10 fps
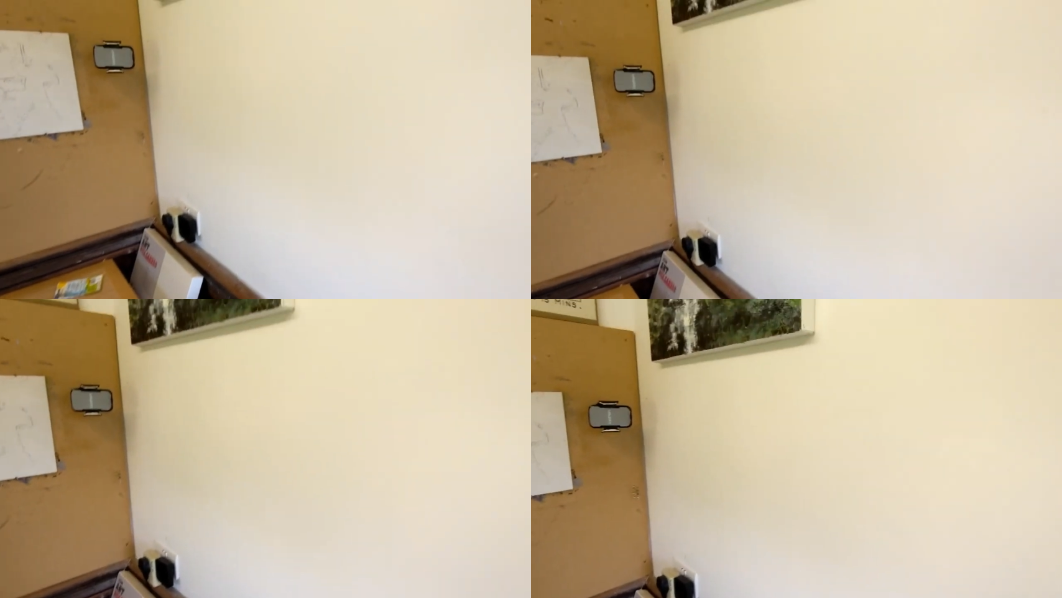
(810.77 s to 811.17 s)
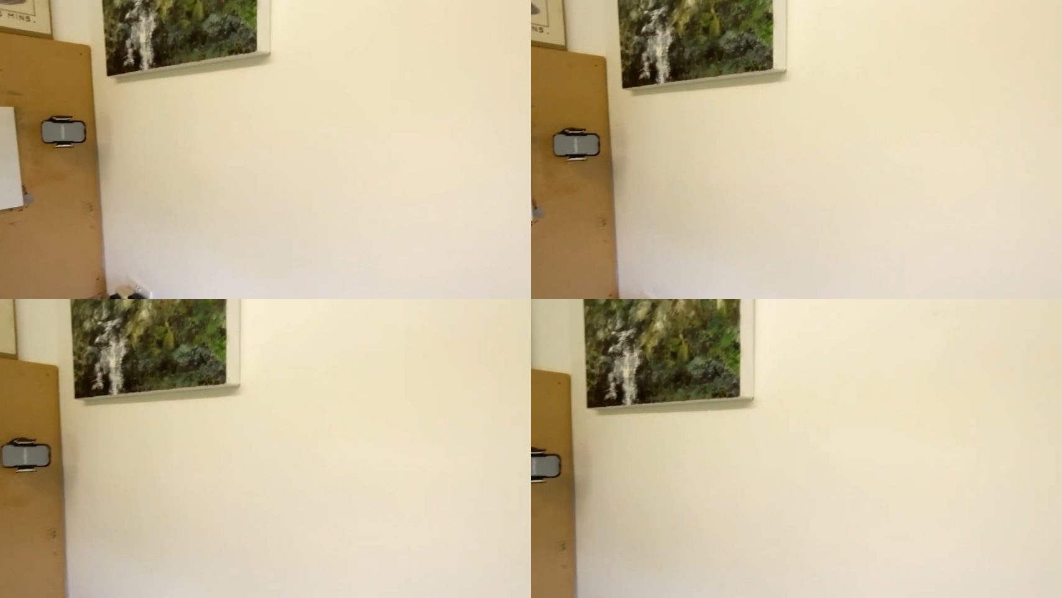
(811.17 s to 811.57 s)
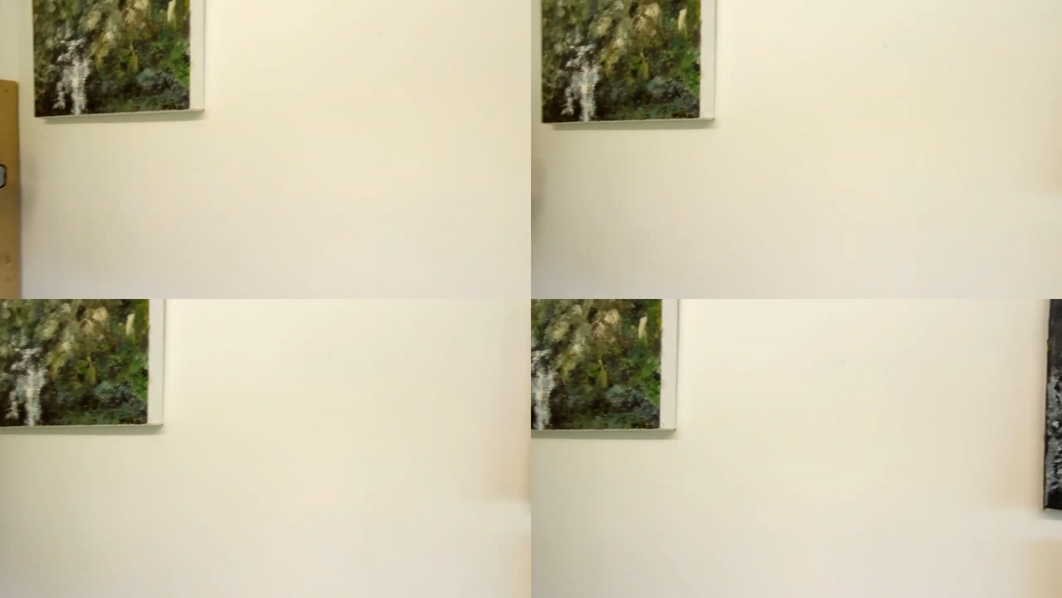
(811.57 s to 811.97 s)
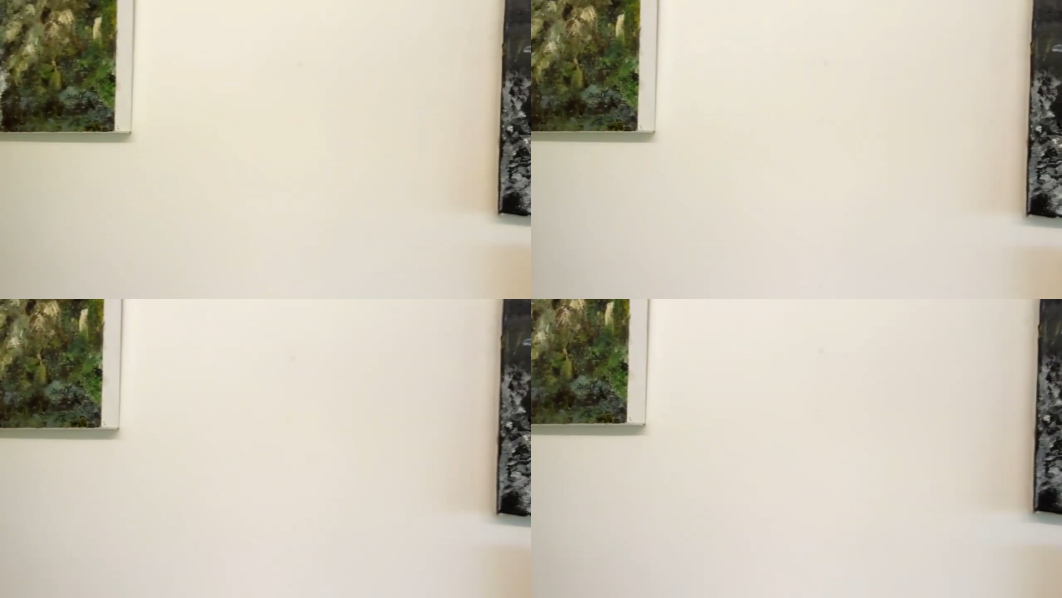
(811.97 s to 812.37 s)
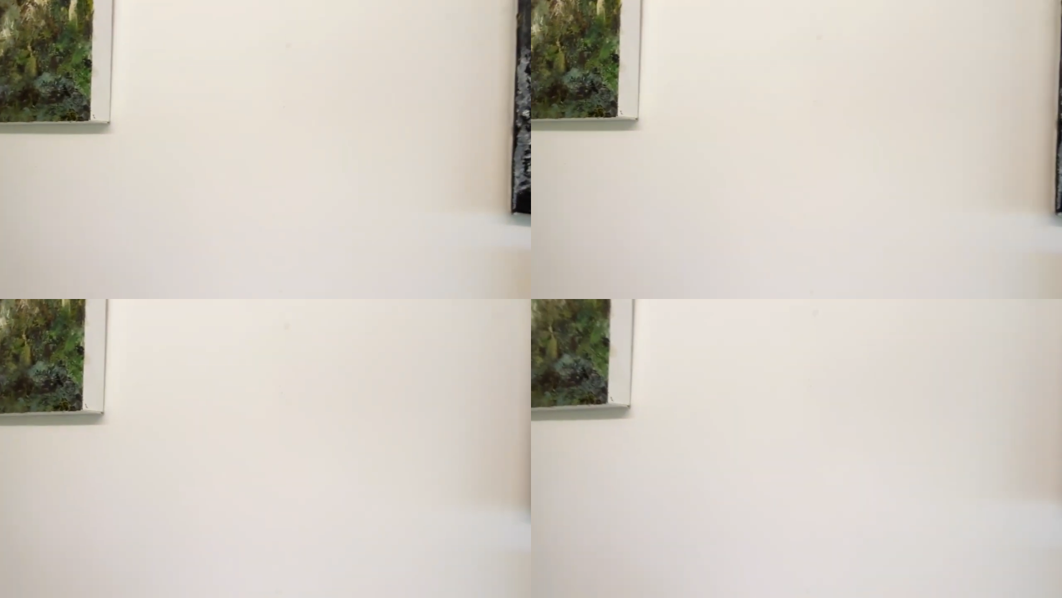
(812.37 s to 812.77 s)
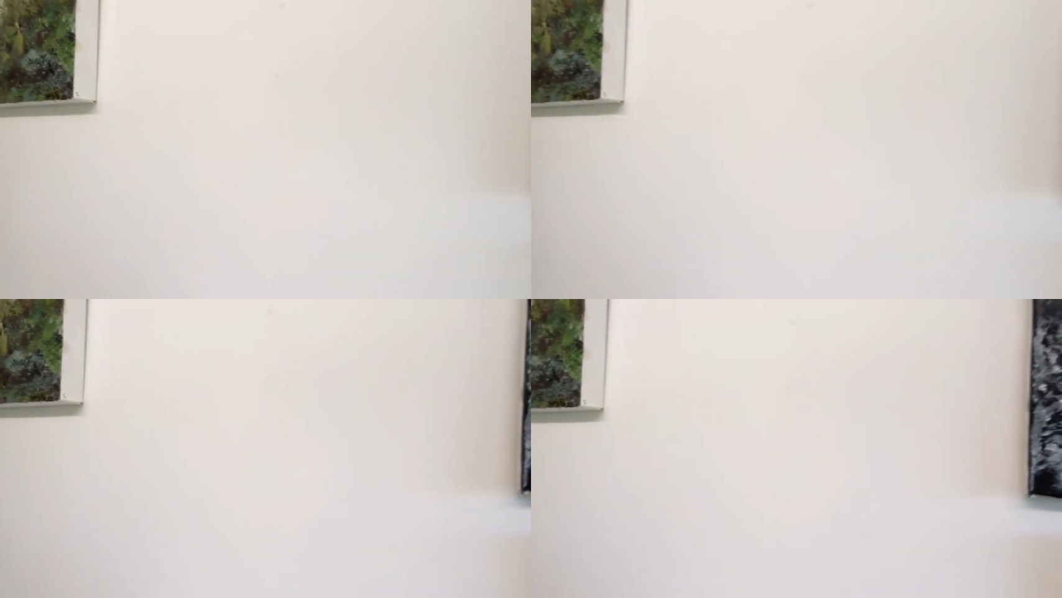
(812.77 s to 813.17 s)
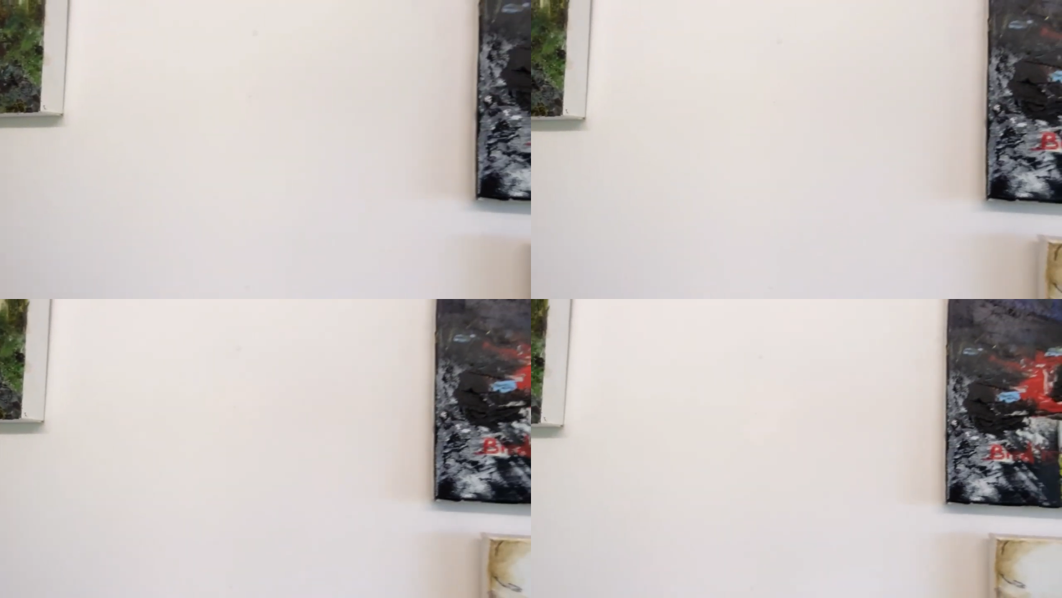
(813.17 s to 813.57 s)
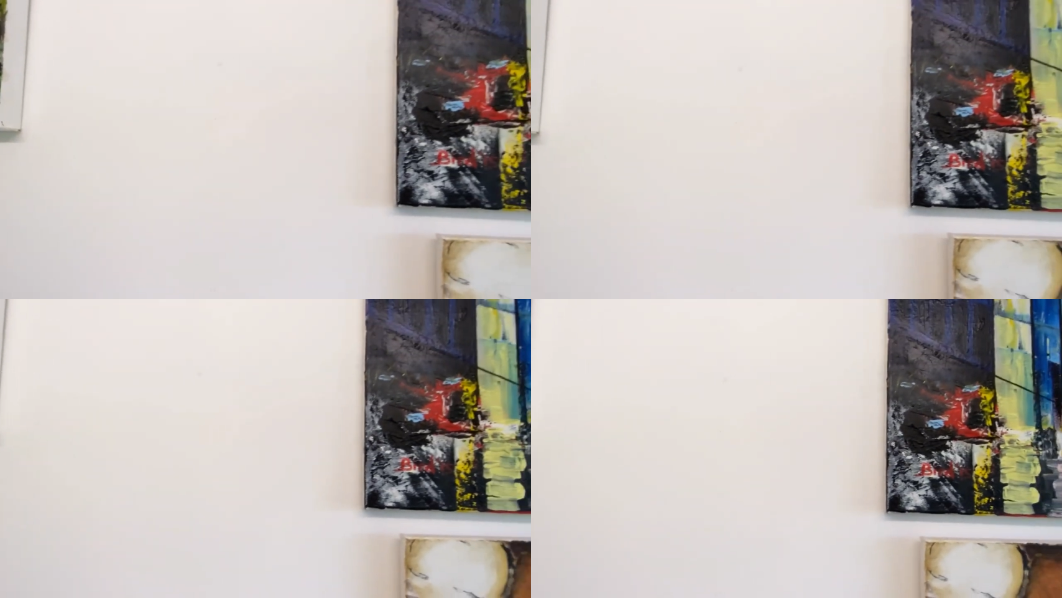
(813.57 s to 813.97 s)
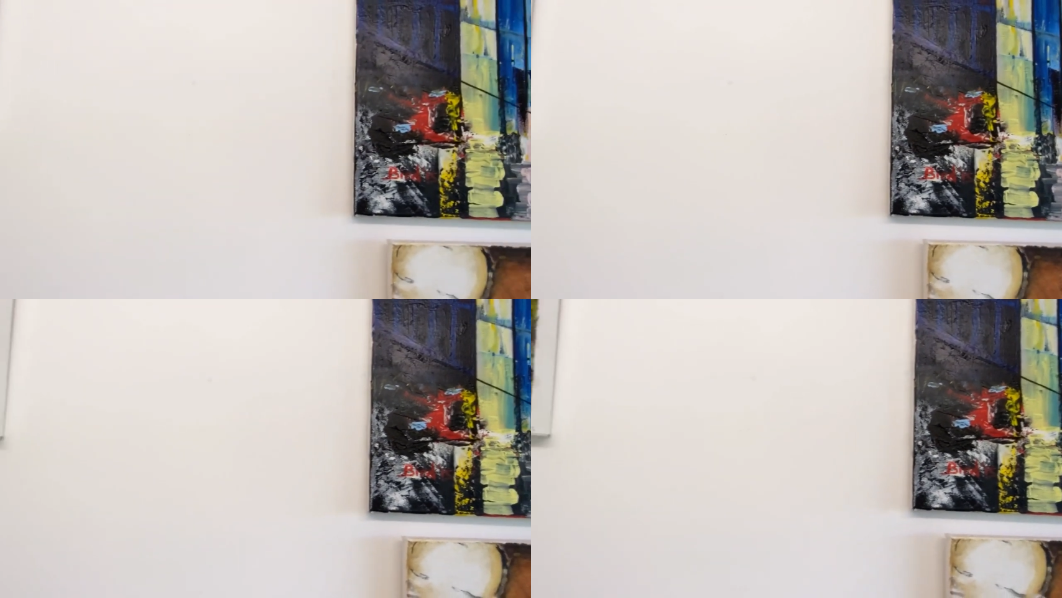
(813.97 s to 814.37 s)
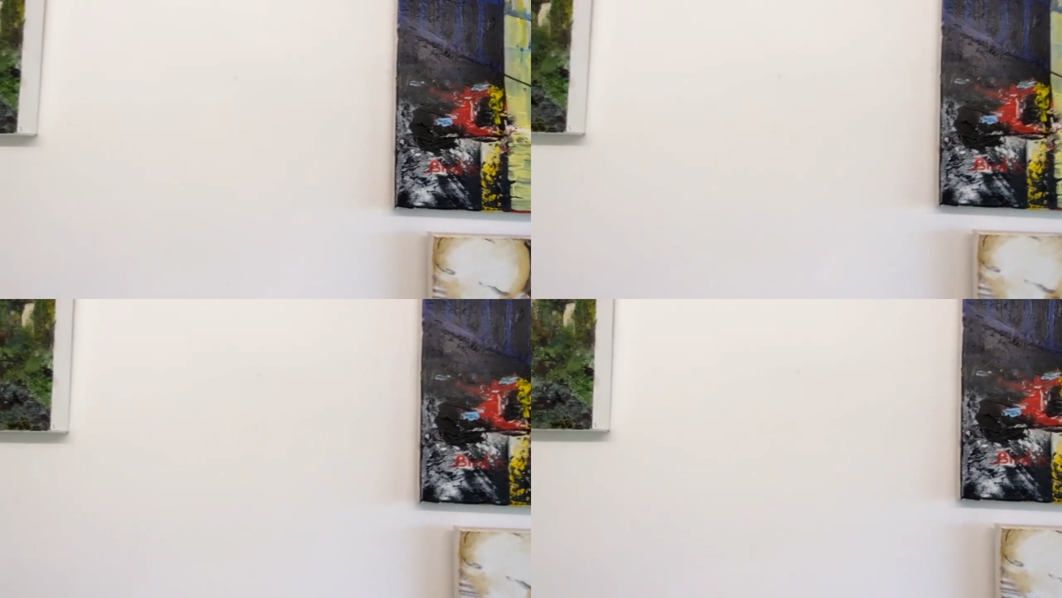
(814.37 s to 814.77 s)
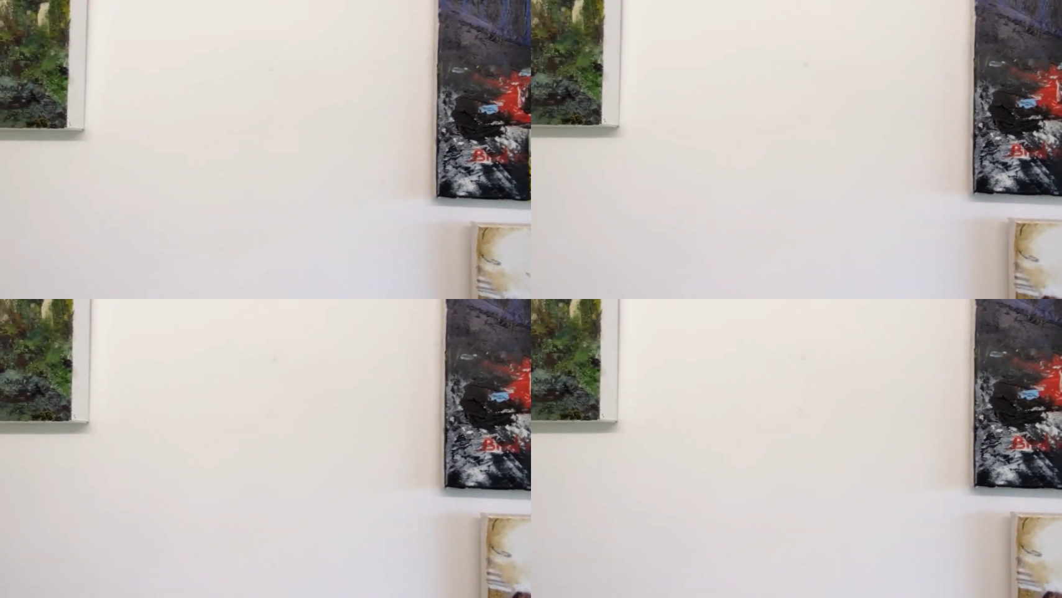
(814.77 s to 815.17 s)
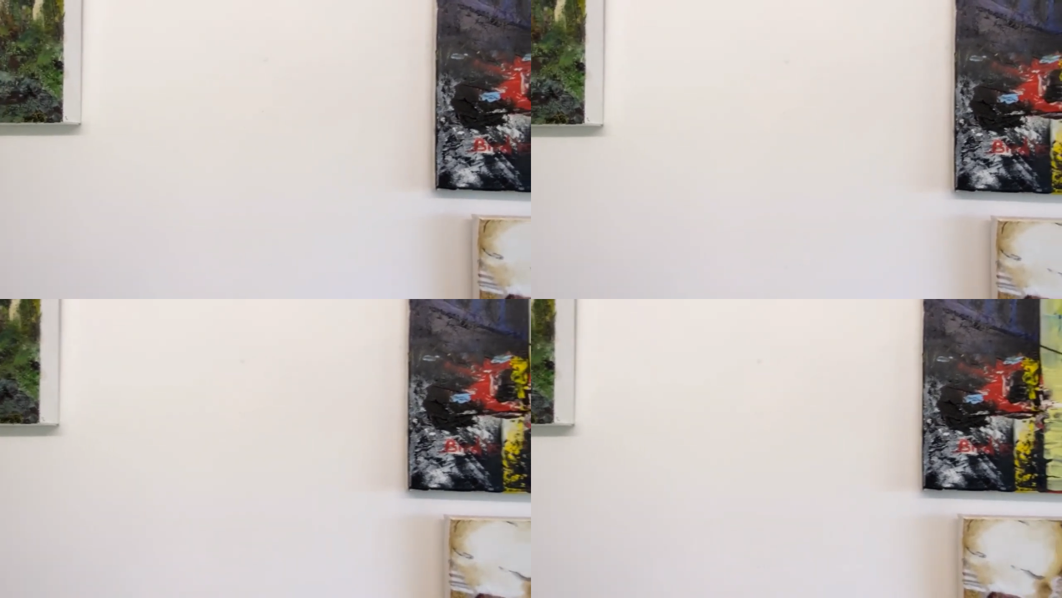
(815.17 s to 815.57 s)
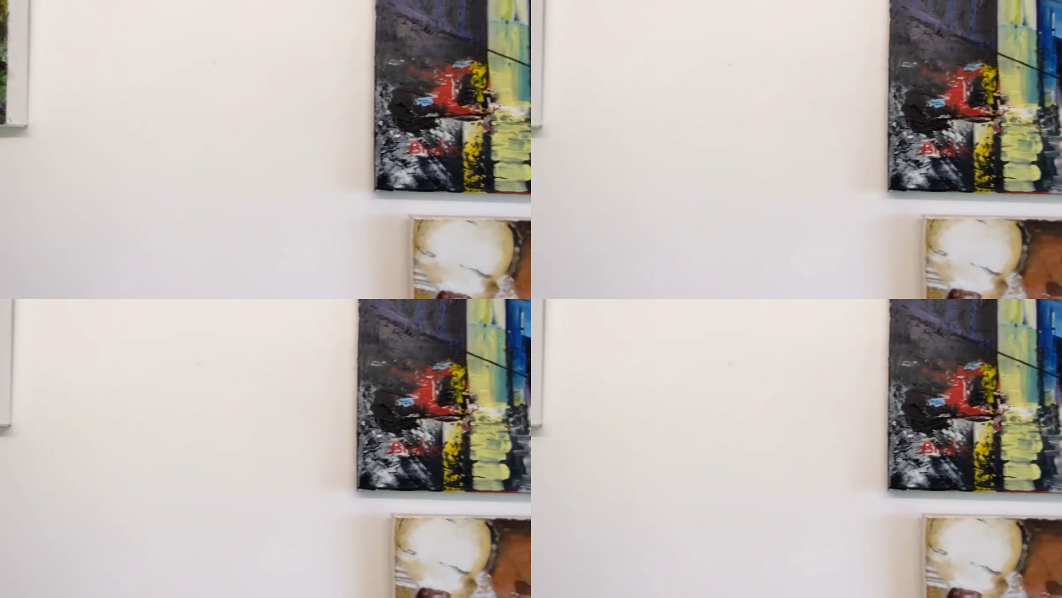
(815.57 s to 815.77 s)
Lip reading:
No face is visible, so there are no lips to read.